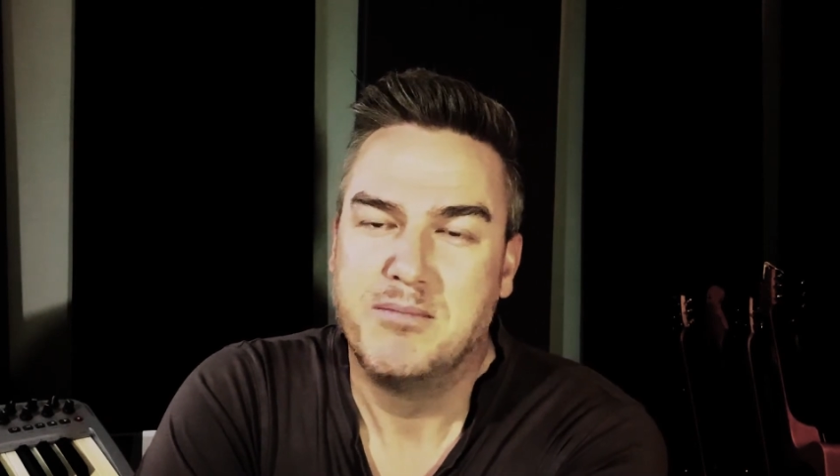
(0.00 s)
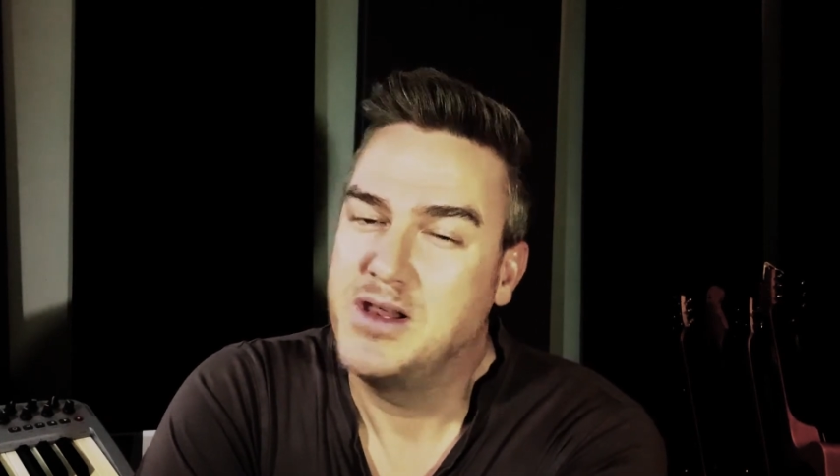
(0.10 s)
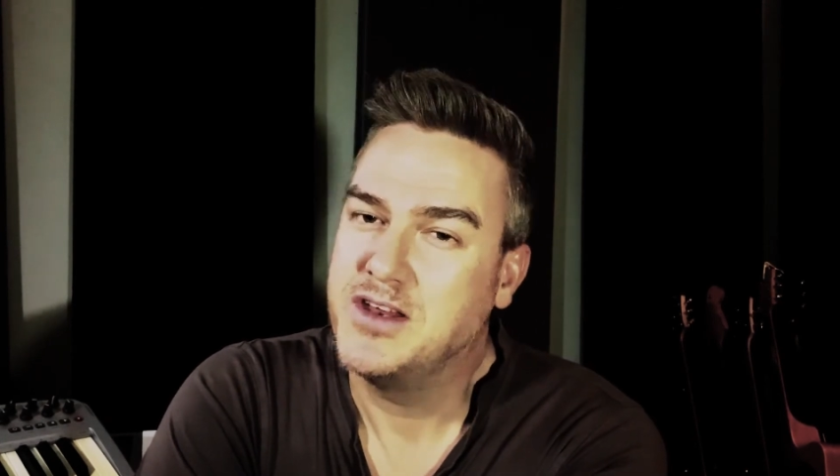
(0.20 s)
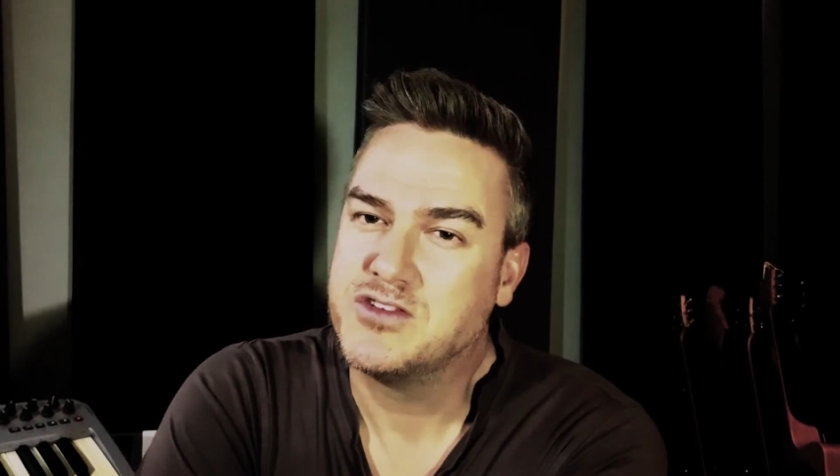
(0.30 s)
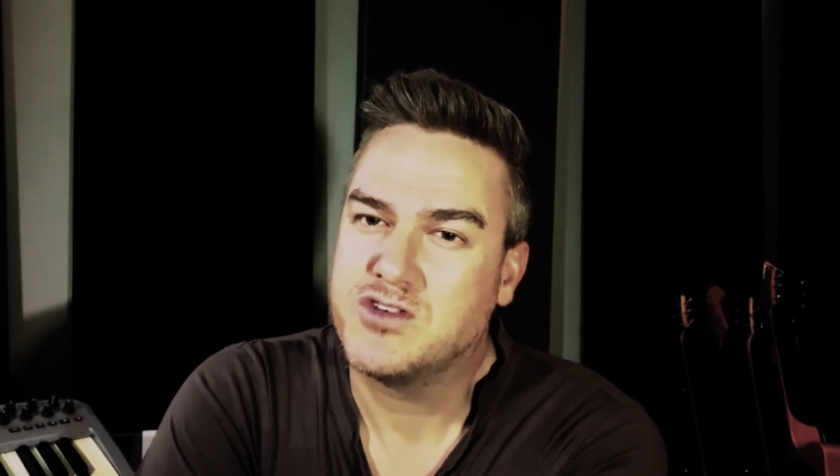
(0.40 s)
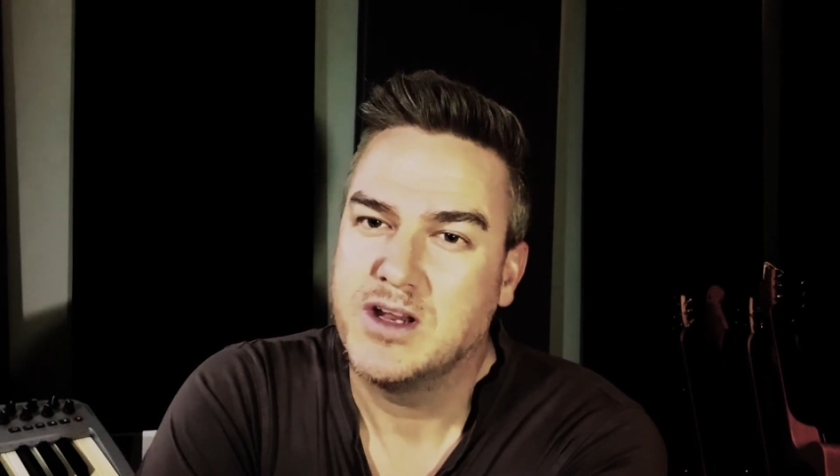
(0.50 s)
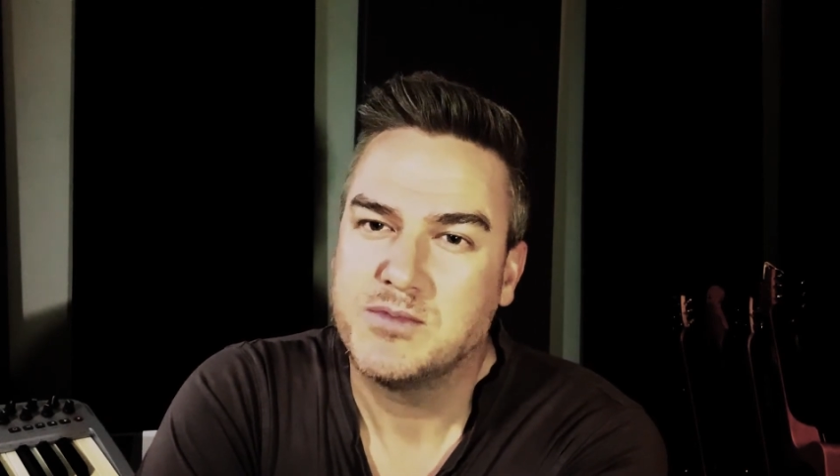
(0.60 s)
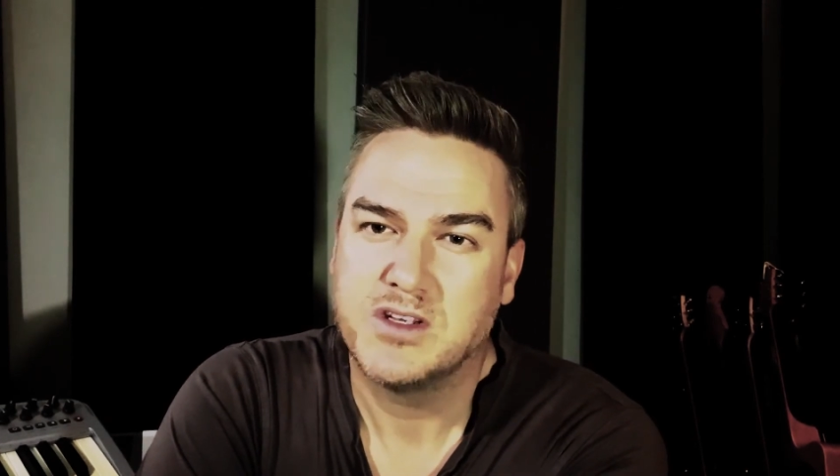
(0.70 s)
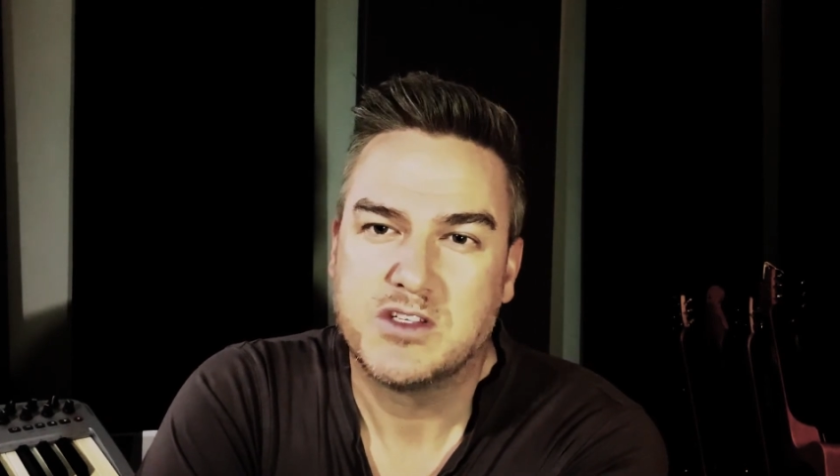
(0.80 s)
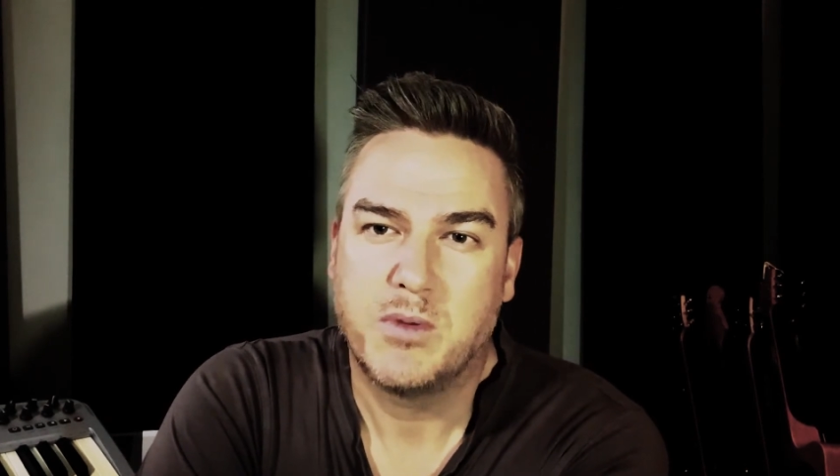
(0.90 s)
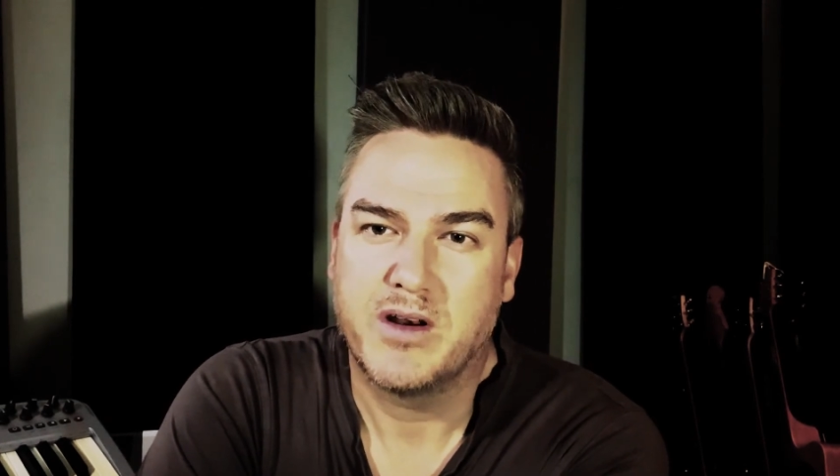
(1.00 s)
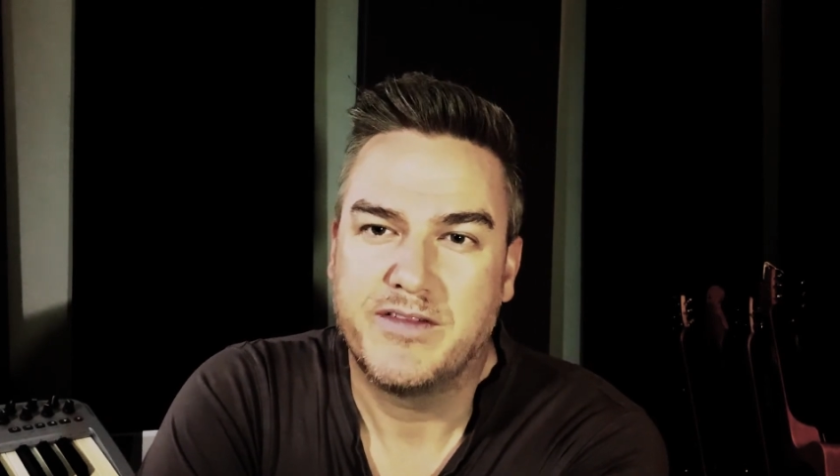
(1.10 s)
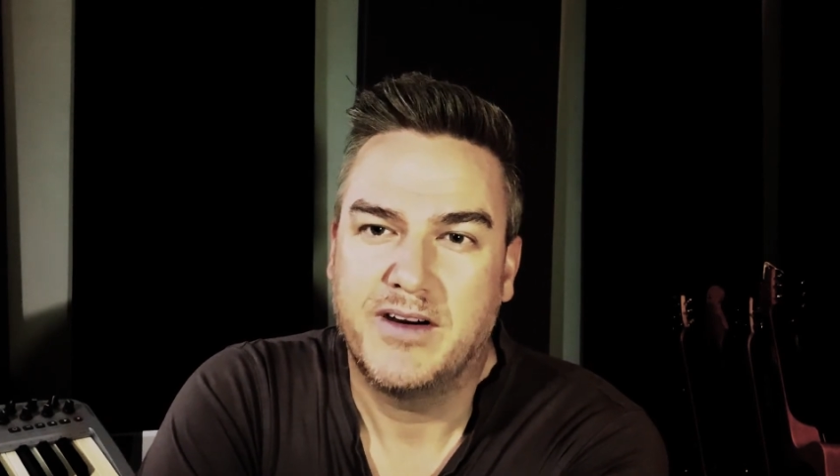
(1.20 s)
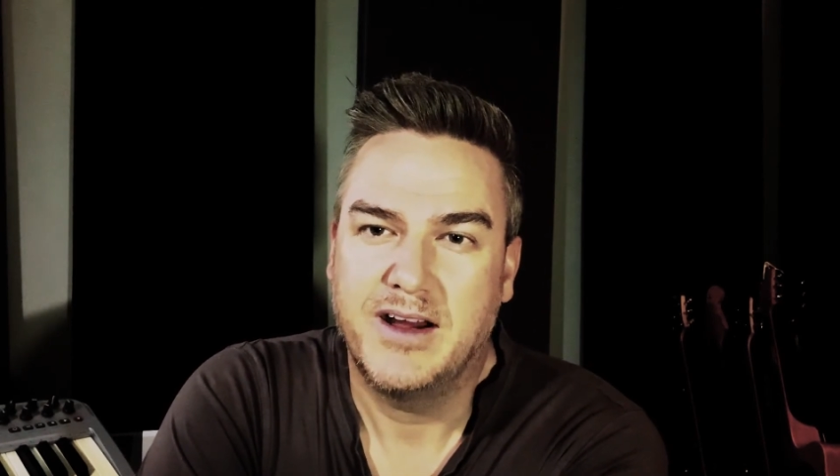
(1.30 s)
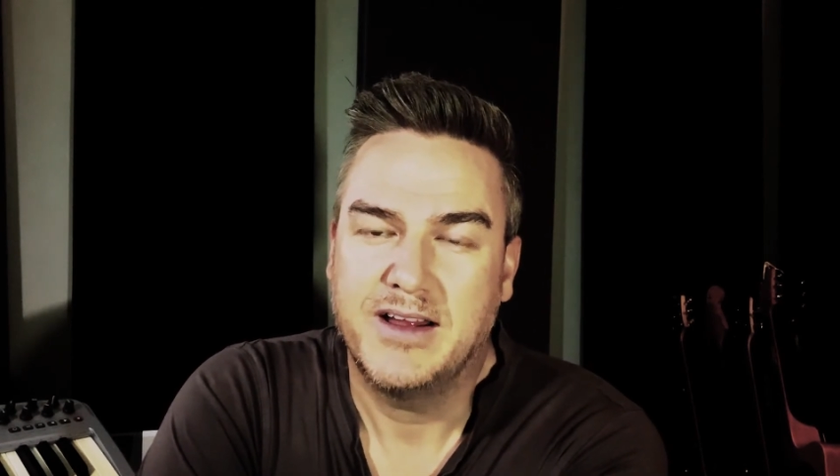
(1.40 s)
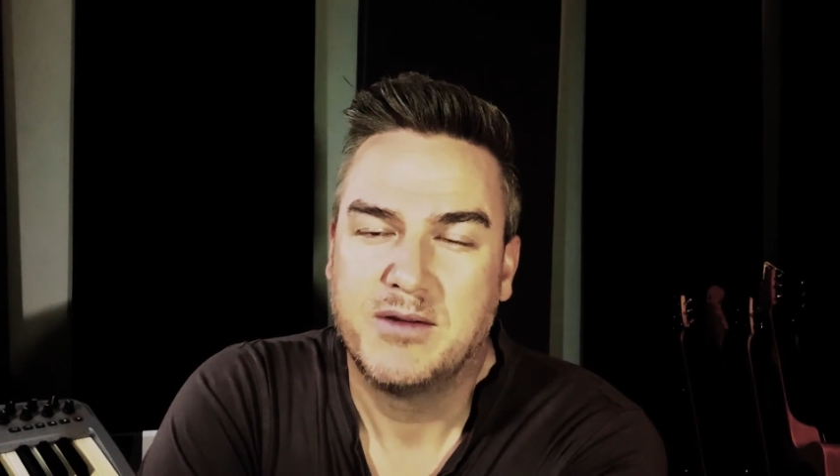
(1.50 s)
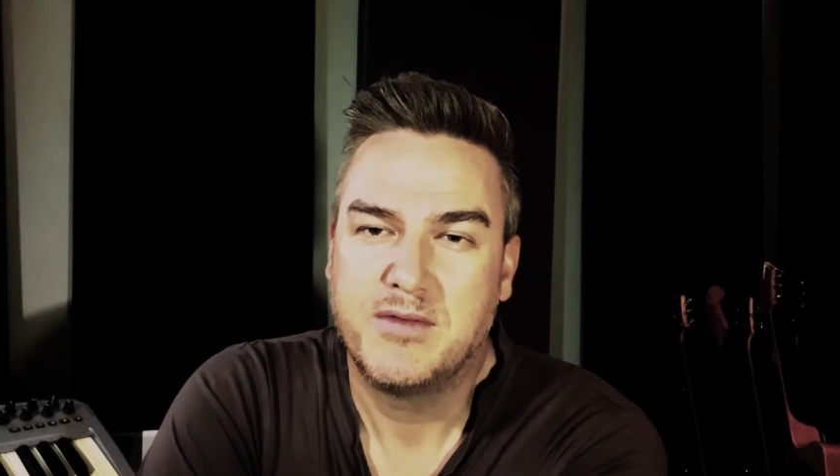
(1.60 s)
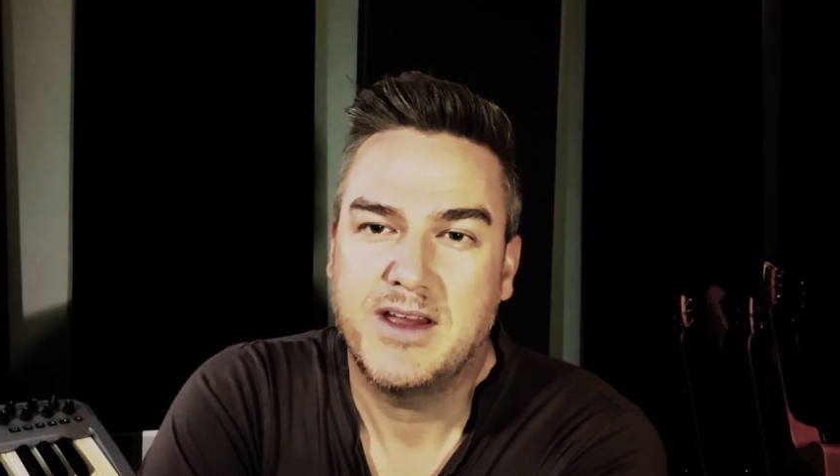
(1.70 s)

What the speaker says: 1 million streams on Spotify.